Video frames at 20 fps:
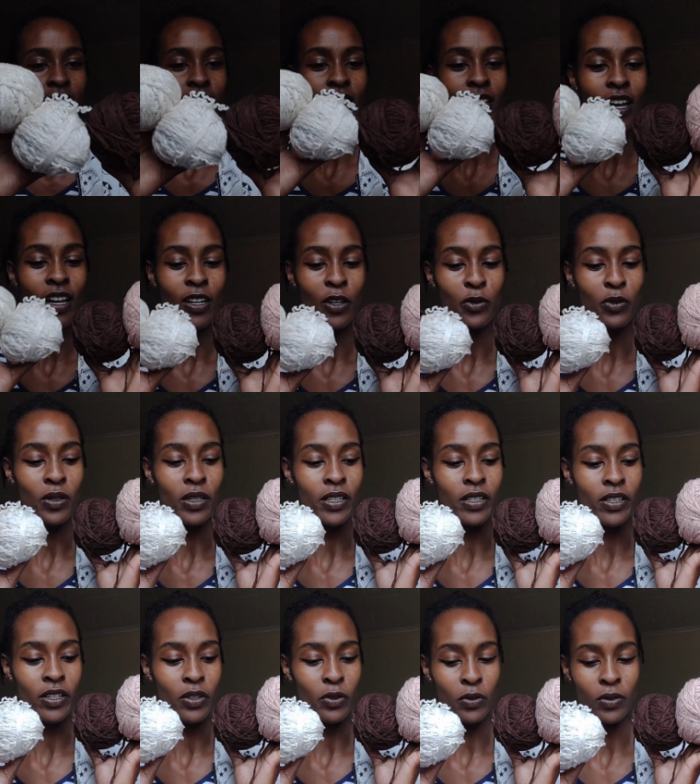it'll turn out really
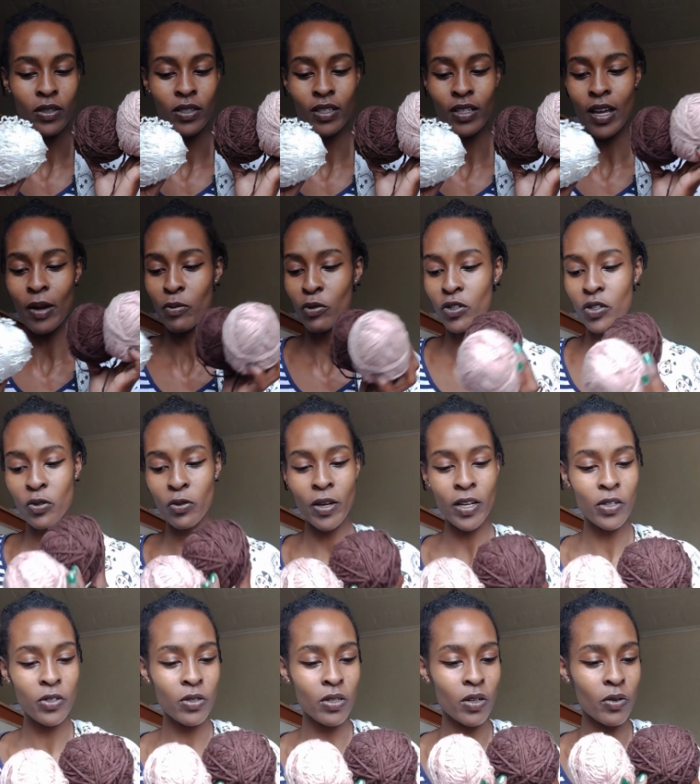cute. I'm not
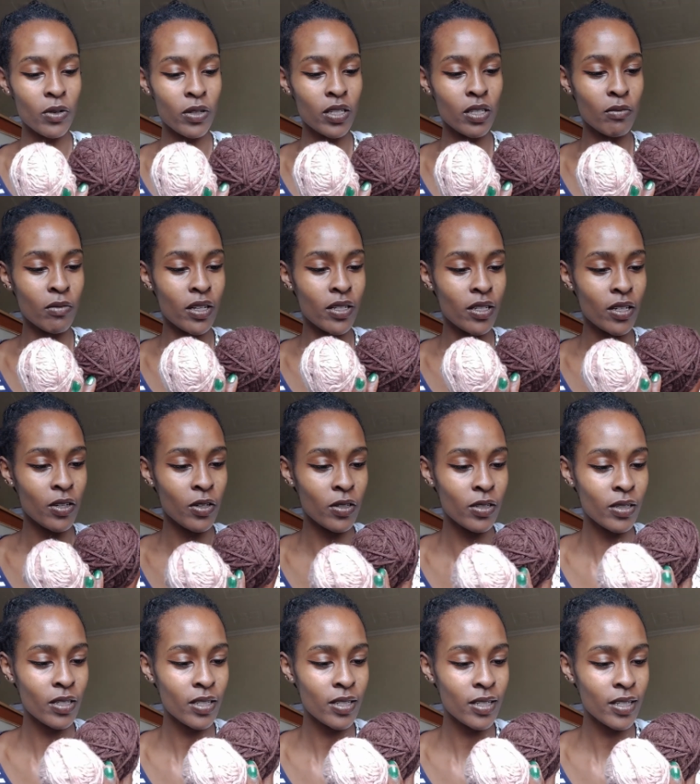quite sure what
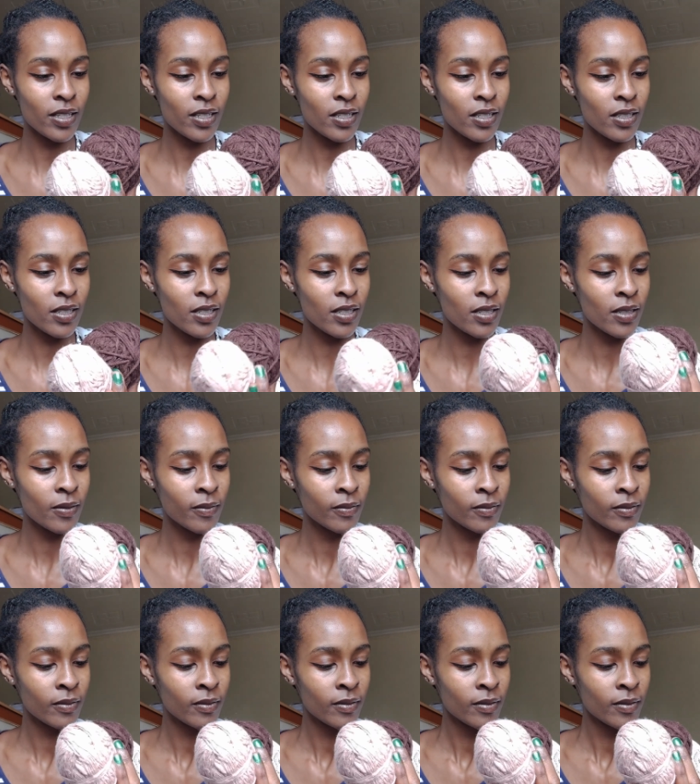material this is.
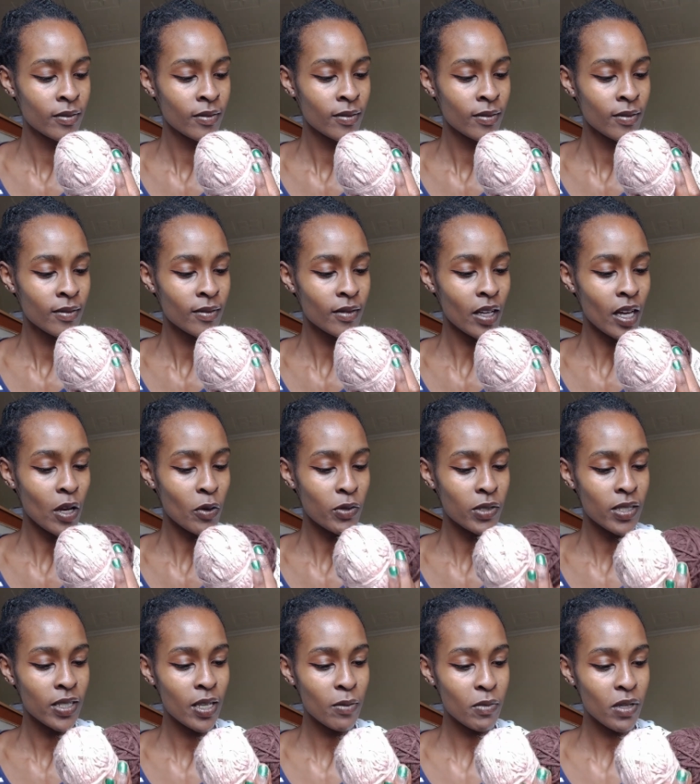I
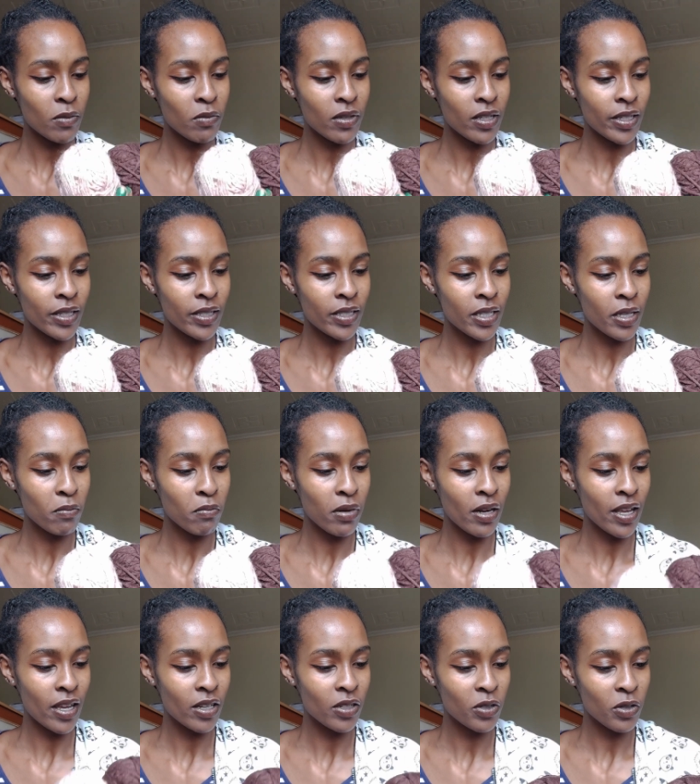would say maybe it's a
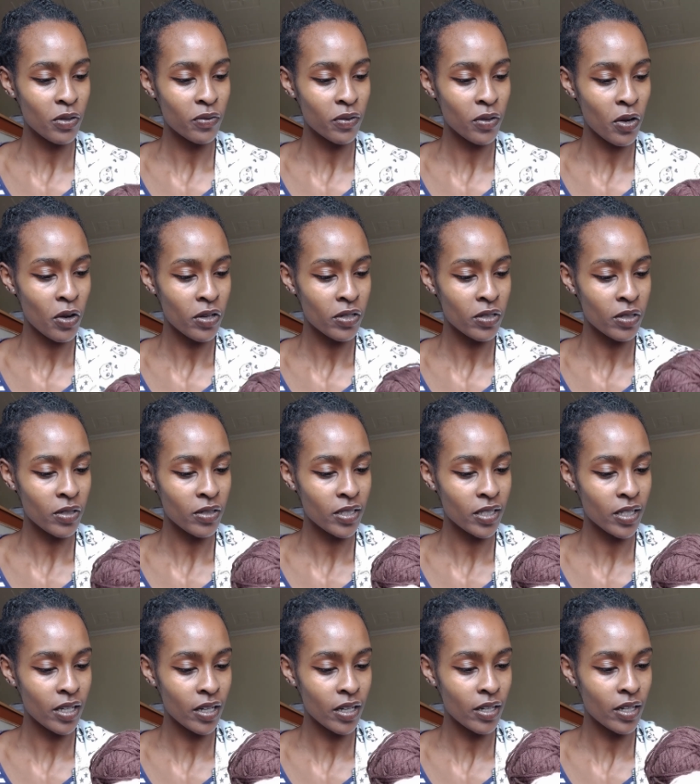blend of cotton
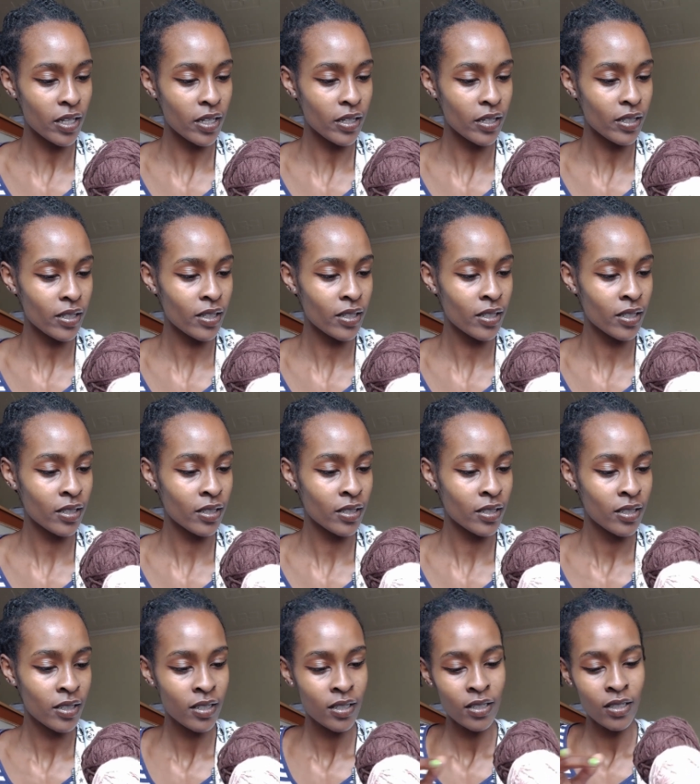and acrylic.
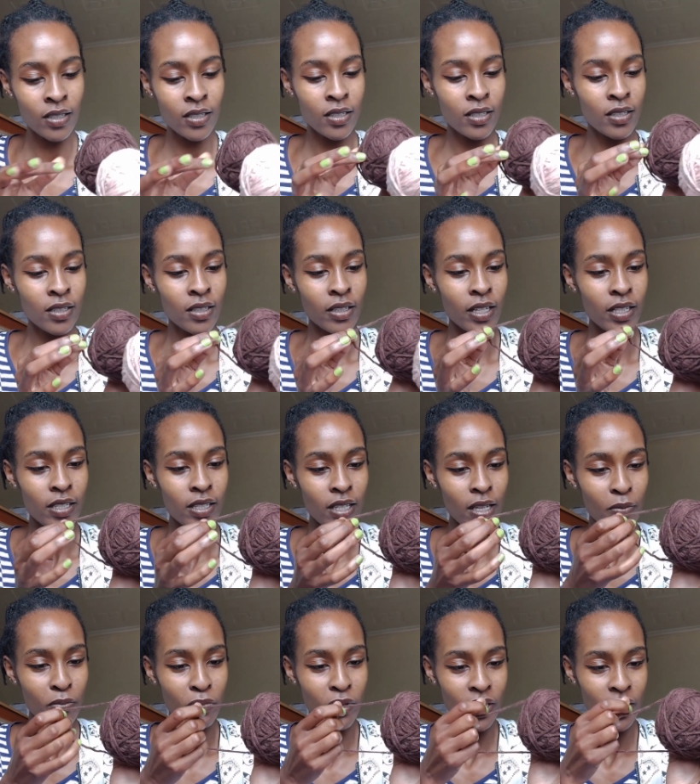It's
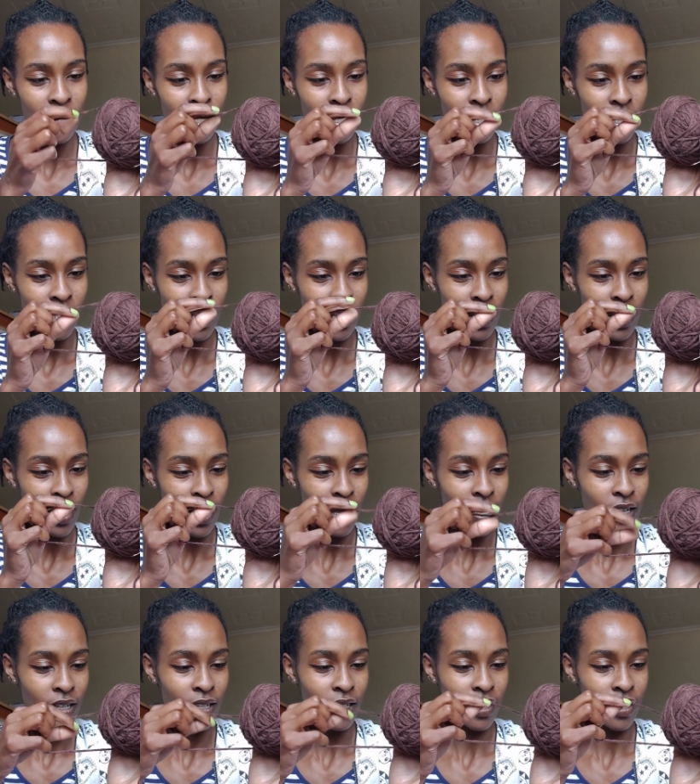a bit
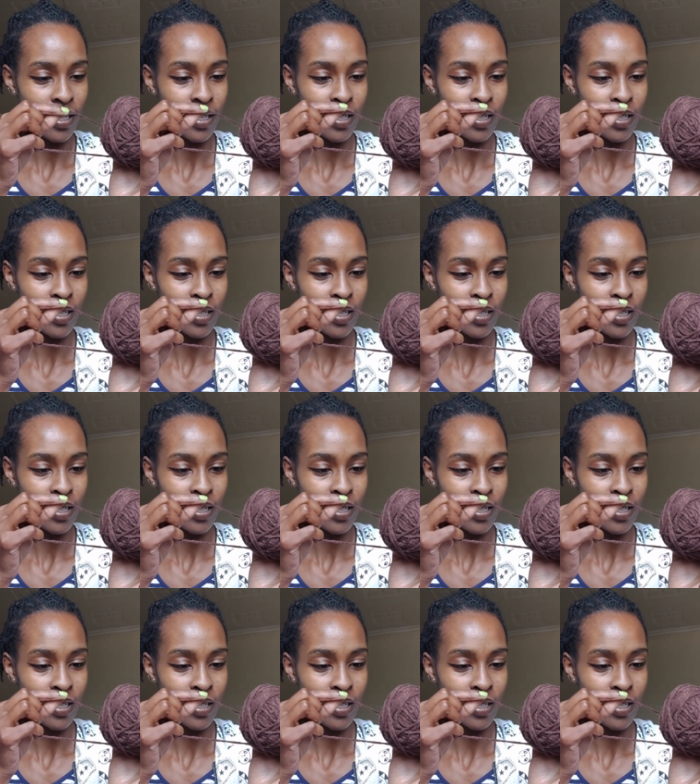thicker